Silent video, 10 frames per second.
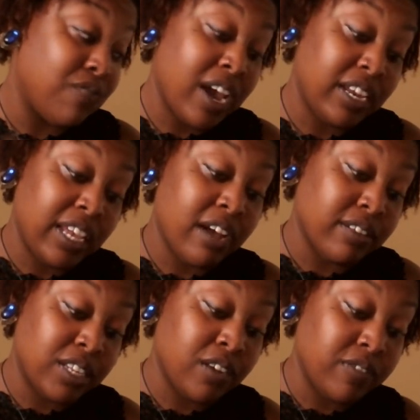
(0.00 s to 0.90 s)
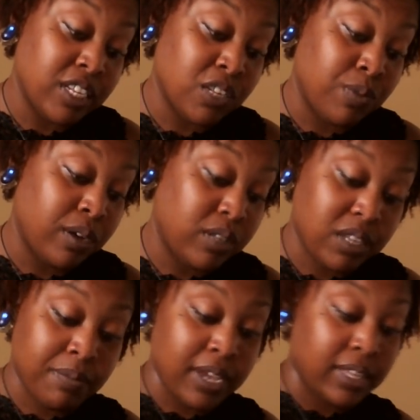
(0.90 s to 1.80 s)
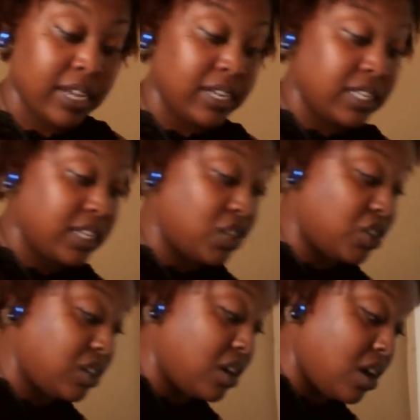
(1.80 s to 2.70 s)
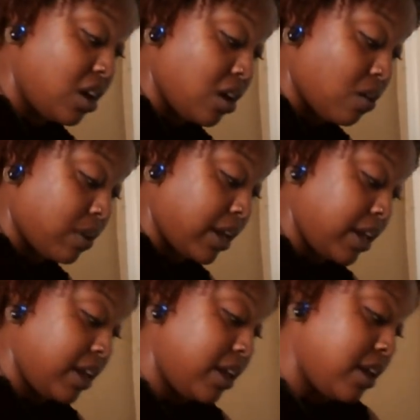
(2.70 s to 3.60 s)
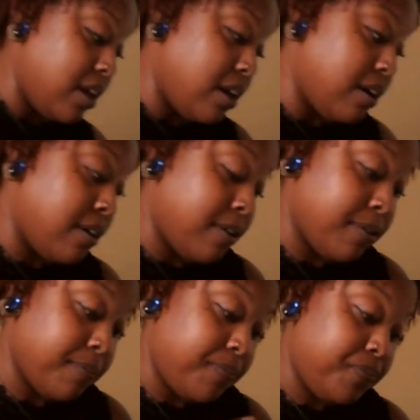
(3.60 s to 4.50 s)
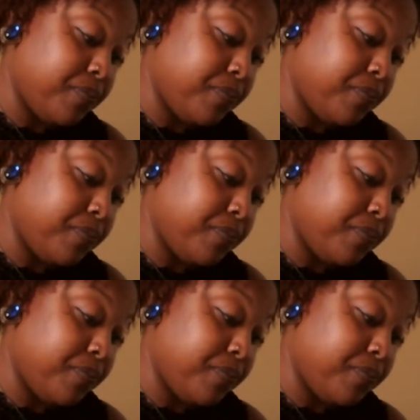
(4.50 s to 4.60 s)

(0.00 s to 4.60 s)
fighting yourselves as well to make that decision. Okay. Um,